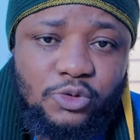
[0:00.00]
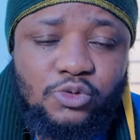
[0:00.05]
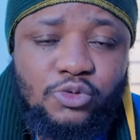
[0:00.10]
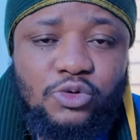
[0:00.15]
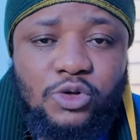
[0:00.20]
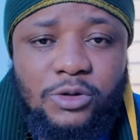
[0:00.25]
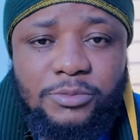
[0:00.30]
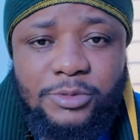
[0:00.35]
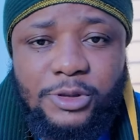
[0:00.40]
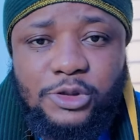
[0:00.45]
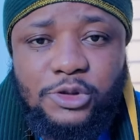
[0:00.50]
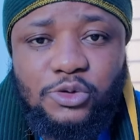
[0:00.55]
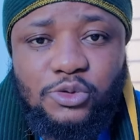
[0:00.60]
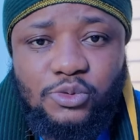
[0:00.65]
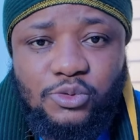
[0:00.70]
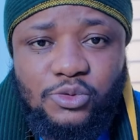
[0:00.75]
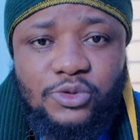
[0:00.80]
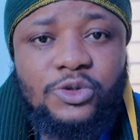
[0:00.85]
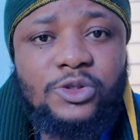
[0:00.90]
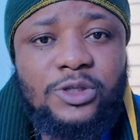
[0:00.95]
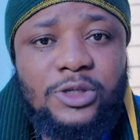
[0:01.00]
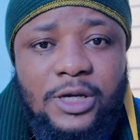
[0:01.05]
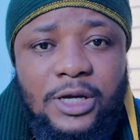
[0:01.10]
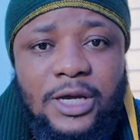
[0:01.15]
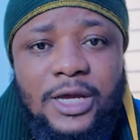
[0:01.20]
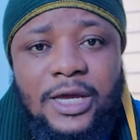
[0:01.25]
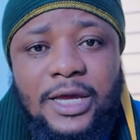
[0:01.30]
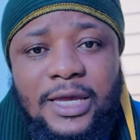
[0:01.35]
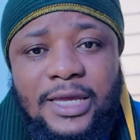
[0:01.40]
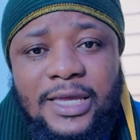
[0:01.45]
do not be used.
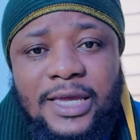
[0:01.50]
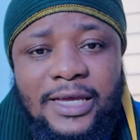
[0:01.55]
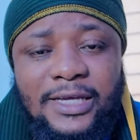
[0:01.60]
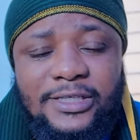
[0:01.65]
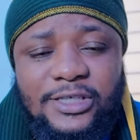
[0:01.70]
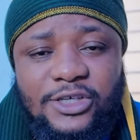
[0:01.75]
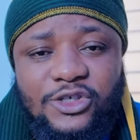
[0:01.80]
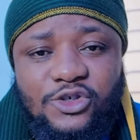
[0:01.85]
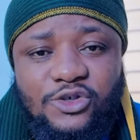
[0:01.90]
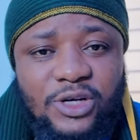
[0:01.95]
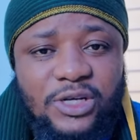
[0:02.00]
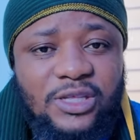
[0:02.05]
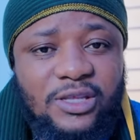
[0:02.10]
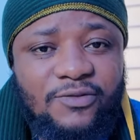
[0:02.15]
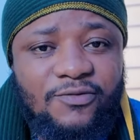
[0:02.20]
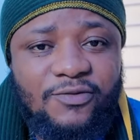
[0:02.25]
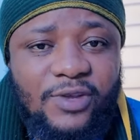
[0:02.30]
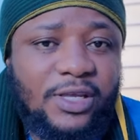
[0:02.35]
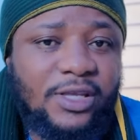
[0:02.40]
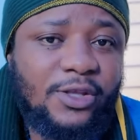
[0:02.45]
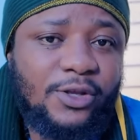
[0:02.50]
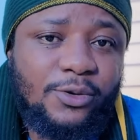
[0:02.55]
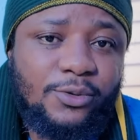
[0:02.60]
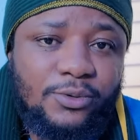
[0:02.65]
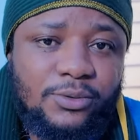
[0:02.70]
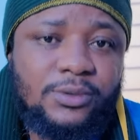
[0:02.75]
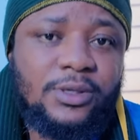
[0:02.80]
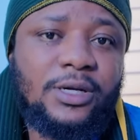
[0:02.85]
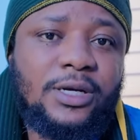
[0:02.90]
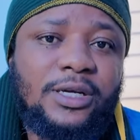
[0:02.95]
Here's a trendy
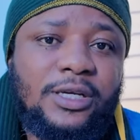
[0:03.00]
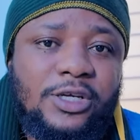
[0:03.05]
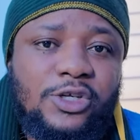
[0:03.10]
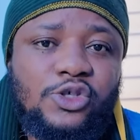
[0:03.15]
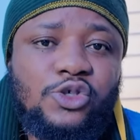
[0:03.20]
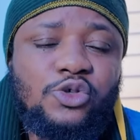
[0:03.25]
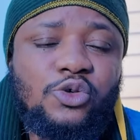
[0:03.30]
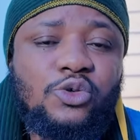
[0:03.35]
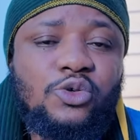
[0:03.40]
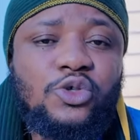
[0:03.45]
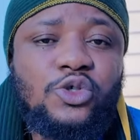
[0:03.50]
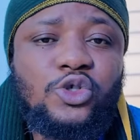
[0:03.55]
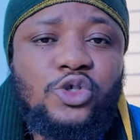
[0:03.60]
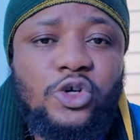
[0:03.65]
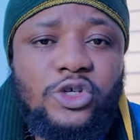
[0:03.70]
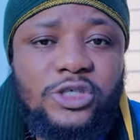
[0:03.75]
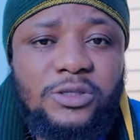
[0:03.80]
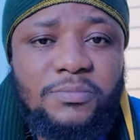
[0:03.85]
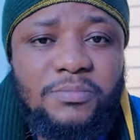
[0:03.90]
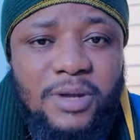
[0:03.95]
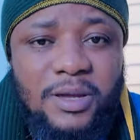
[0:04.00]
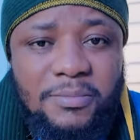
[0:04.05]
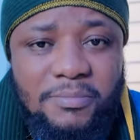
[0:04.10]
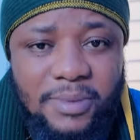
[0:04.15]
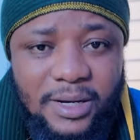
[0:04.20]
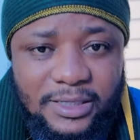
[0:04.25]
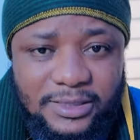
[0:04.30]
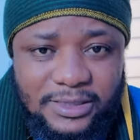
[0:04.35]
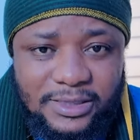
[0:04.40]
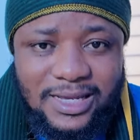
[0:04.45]
video. Uh, it shows church
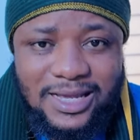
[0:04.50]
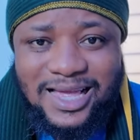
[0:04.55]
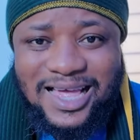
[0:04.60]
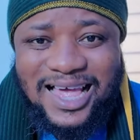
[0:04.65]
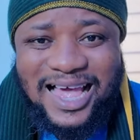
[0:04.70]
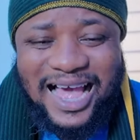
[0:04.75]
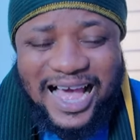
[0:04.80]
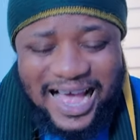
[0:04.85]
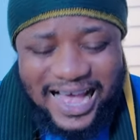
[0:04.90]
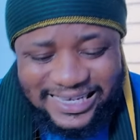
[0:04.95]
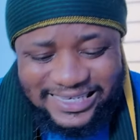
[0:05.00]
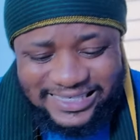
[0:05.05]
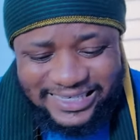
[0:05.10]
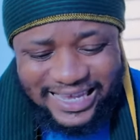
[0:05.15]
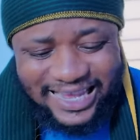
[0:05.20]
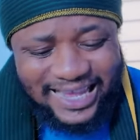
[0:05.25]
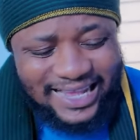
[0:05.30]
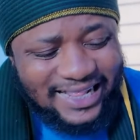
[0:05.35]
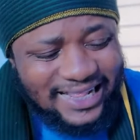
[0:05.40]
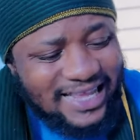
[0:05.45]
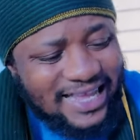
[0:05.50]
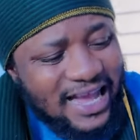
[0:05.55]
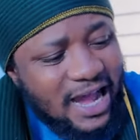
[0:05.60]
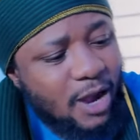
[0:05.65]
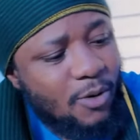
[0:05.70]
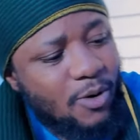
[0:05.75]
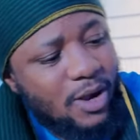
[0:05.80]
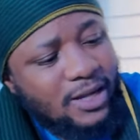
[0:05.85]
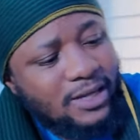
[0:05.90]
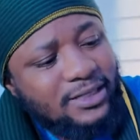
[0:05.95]
members as early
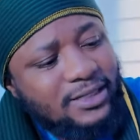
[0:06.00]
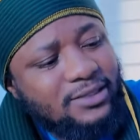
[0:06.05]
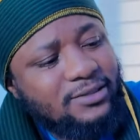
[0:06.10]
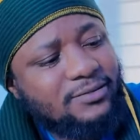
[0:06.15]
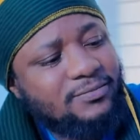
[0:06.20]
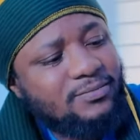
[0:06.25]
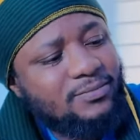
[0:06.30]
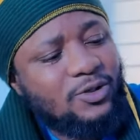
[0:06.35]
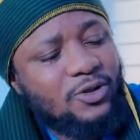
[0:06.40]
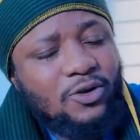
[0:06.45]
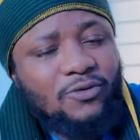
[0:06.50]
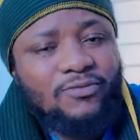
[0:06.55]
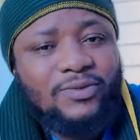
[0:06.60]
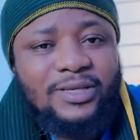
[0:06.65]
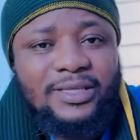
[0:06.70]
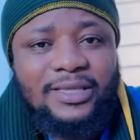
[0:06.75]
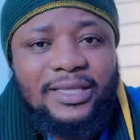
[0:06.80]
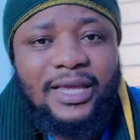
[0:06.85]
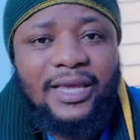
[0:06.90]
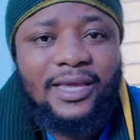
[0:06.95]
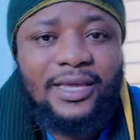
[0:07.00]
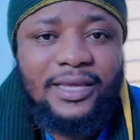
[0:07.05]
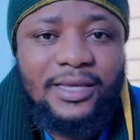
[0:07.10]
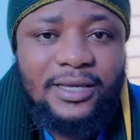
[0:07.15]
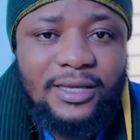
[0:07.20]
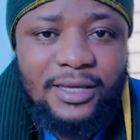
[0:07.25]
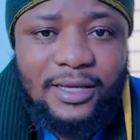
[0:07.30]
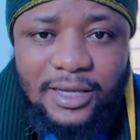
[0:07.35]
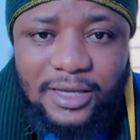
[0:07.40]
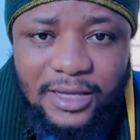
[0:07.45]
hour of the day.
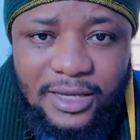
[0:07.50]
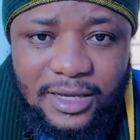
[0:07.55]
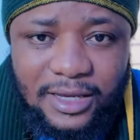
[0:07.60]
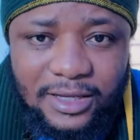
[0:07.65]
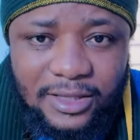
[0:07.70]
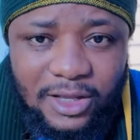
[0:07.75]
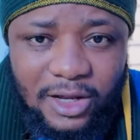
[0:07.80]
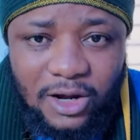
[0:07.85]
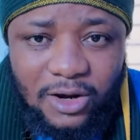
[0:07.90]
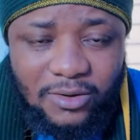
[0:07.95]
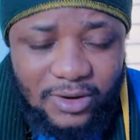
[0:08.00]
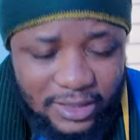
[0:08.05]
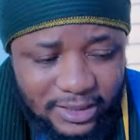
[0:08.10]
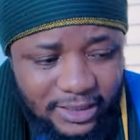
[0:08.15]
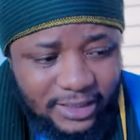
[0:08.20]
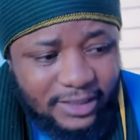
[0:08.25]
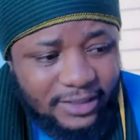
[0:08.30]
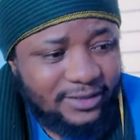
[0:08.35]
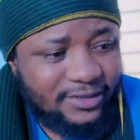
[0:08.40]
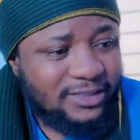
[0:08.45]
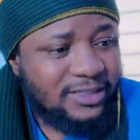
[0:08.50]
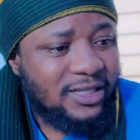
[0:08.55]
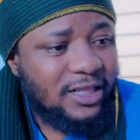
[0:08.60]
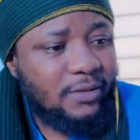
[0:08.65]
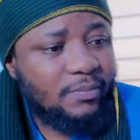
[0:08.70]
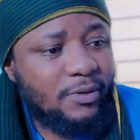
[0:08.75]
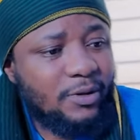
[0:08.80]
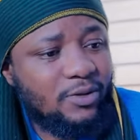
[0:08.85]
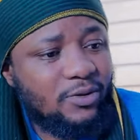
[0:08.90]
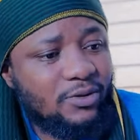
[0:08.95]
They're already
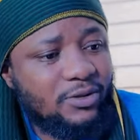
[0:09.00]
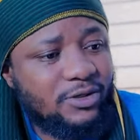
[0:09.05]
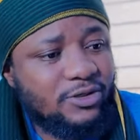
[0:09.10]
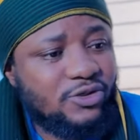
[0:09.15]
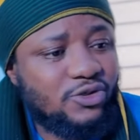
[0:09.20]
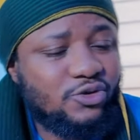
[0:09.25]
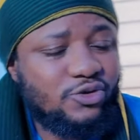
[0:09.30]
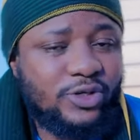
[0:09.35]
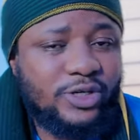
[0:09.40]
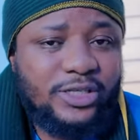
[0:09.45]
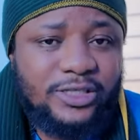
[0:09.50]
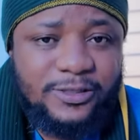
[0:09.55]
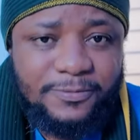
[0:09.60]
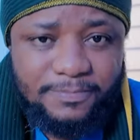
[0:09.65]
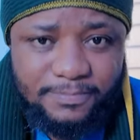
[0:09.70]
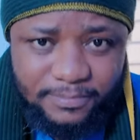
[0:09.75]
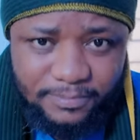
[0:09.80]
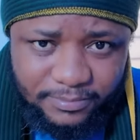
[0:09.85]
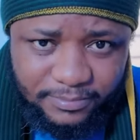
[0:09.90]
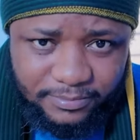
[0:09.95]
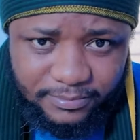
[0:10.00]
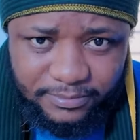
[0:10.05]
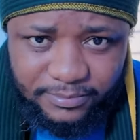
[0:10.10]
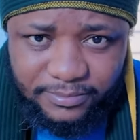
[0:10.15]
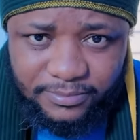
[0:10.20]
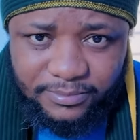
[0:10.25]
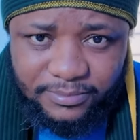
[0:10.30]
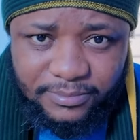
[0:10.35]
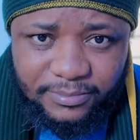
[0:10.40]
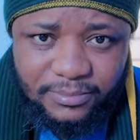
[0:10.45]
sleeping on the street
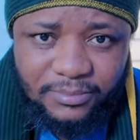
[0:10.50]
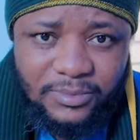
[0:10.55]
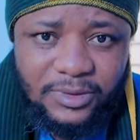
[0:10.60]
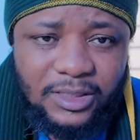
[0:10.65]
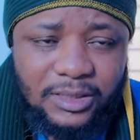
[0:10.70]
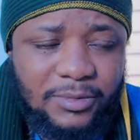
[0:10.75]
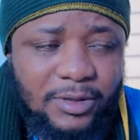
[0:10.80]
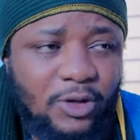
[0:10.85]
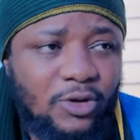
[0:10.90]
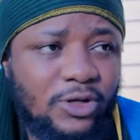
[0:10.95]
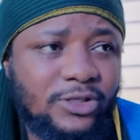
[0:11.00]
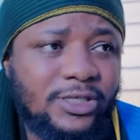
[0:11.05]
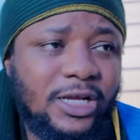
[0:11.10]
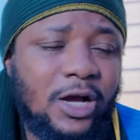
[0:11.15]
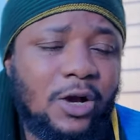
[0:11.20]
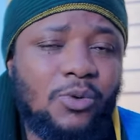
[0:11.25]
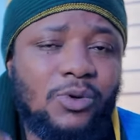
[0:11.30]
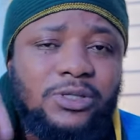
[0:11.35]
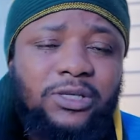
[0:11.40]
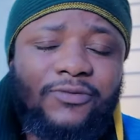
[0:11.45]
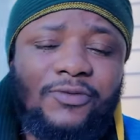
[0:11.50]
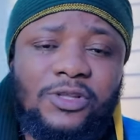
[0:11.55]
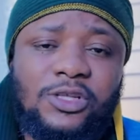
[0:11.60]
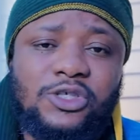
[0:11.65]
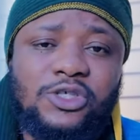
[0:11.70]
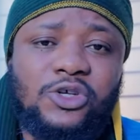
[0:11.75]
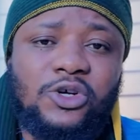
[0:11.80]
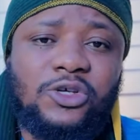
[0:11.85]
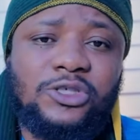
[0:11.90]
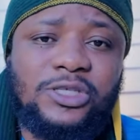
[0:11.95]
because they are waiting for
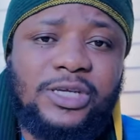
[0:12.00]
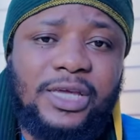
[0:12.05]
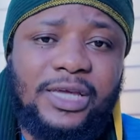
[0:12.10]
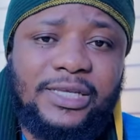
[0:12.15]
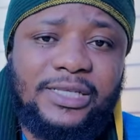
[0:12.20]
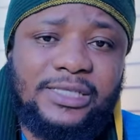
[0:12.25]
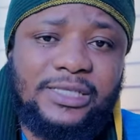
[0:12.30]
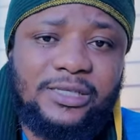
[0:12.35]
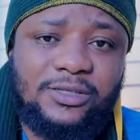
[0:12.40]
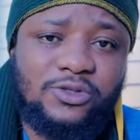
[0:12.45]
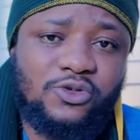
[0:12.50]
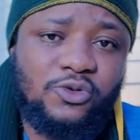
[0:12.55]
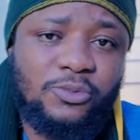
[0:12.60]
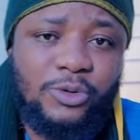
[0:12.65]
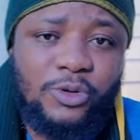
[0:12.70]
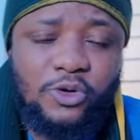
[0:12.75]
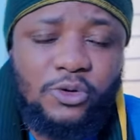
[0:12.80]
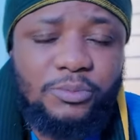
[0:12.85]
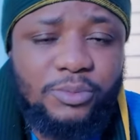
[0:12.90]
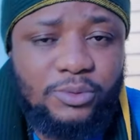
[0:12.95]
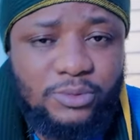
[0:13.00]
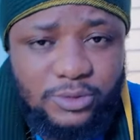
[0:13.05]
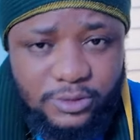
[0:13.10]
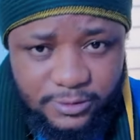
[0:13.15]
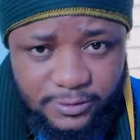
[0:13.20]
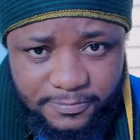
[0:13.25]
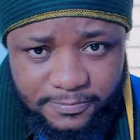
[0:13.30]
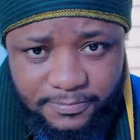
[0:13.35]
the church gate to be open.